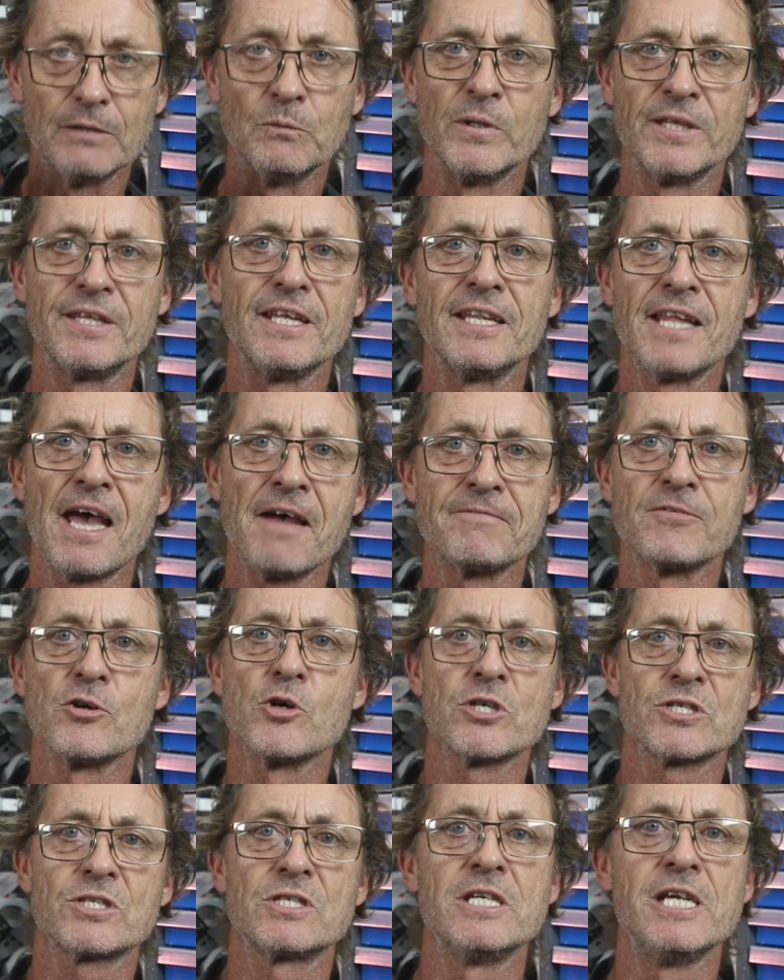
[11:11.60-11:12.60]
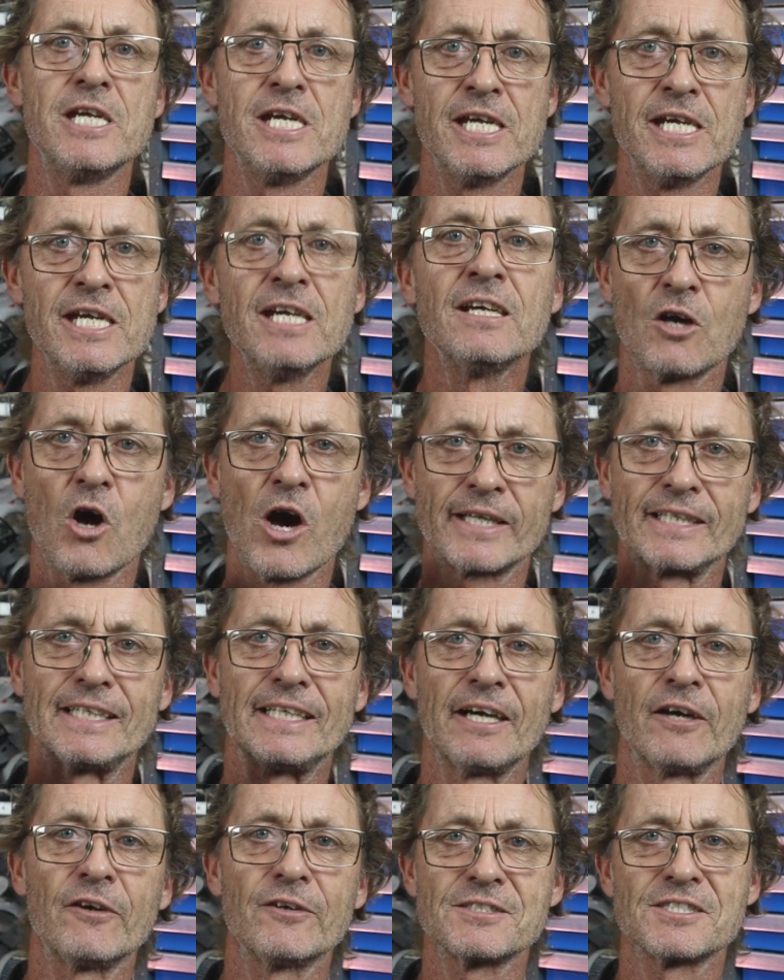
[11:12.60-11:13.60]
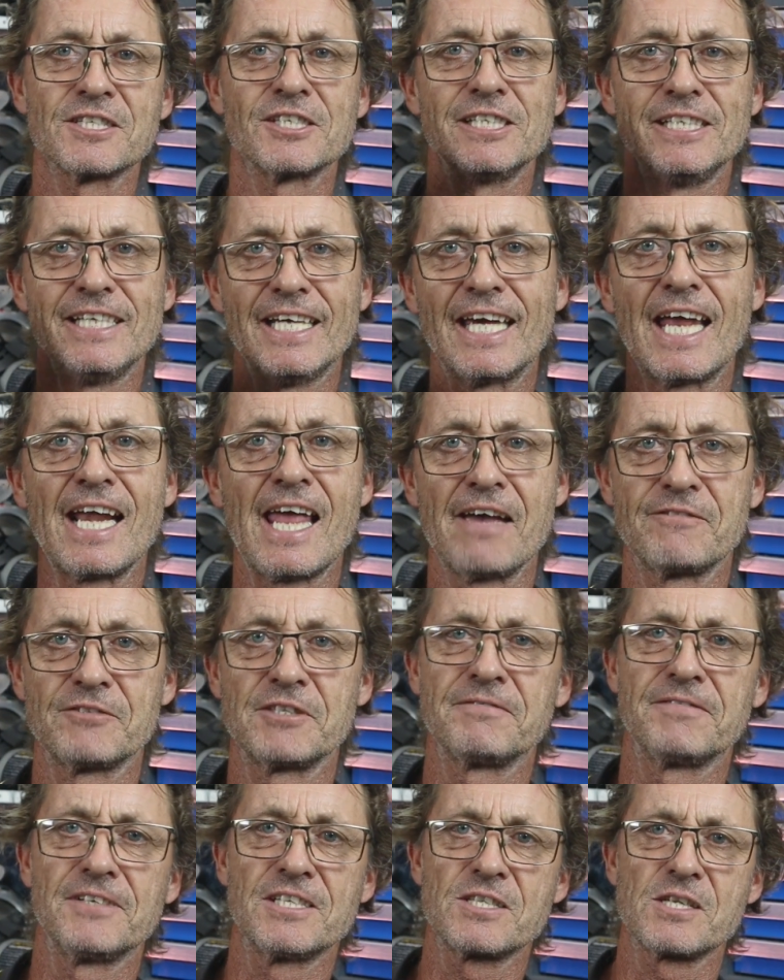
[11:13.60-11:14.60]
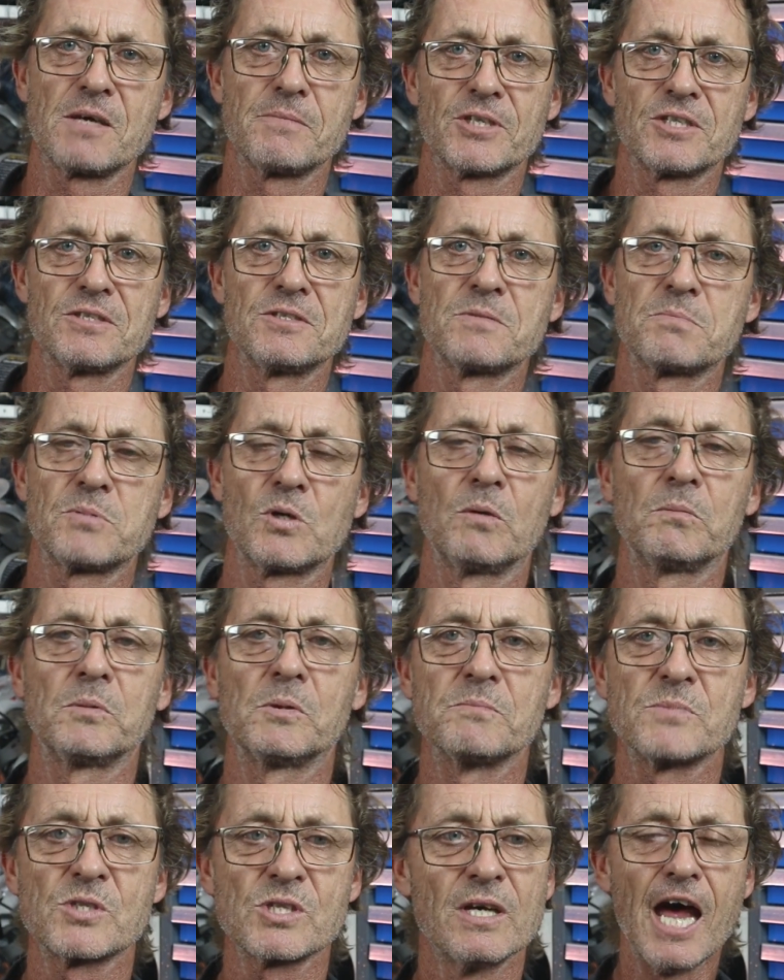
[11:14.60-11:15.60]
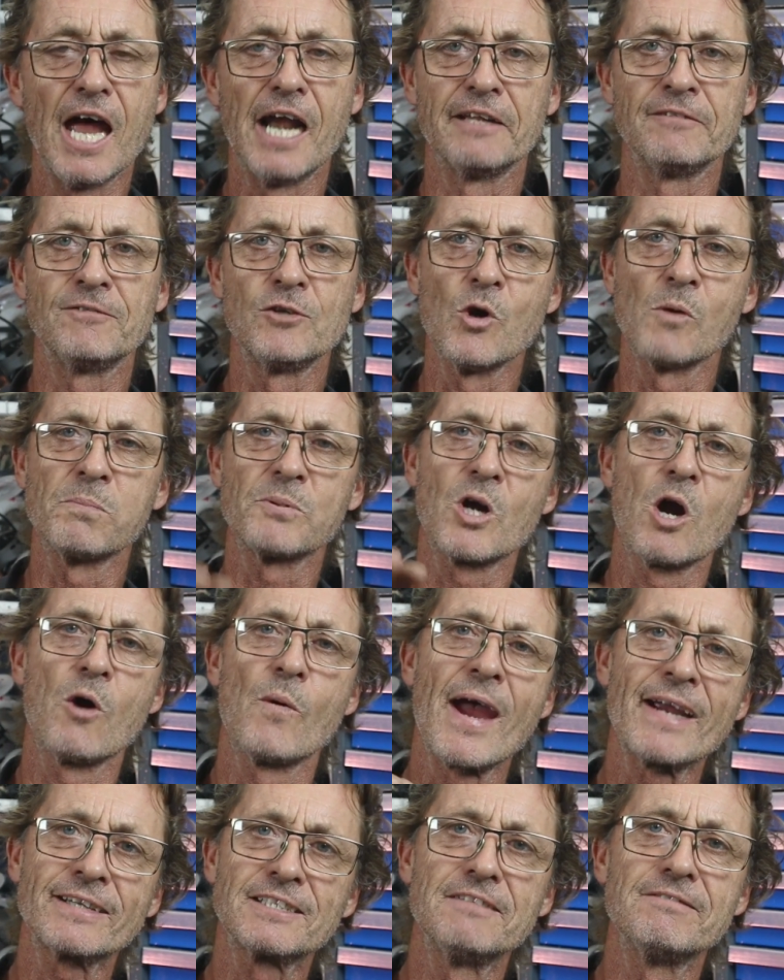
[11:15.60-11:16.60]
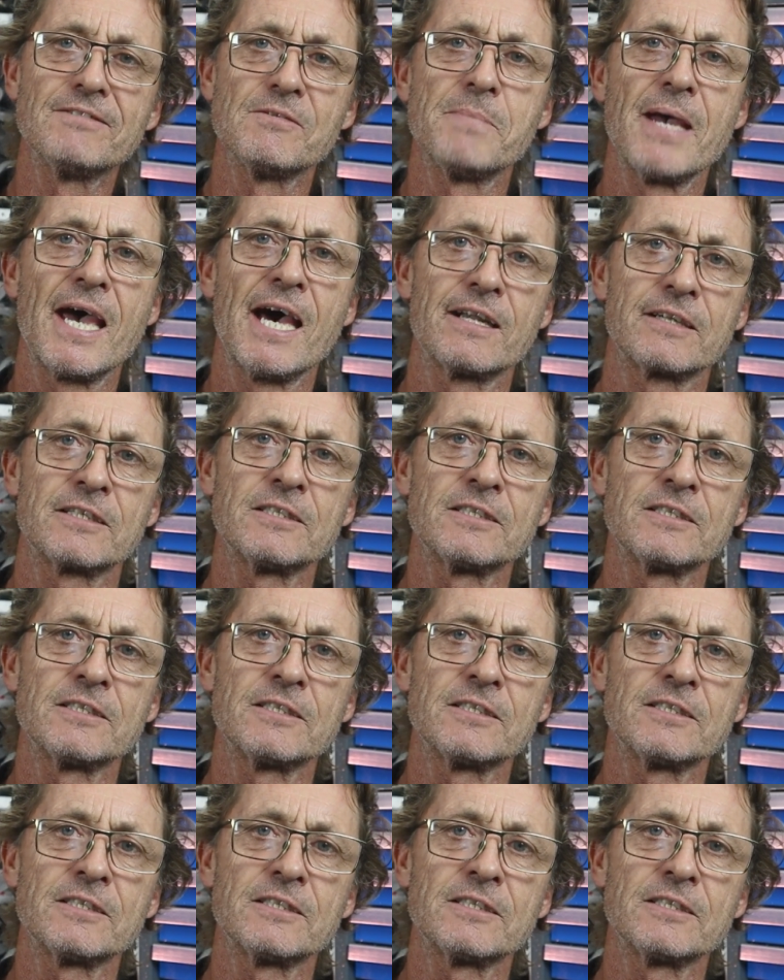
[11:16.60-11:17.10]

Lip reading: within that first year, I can guarantee you're going to have to fix some of these problems. And if you're proactive about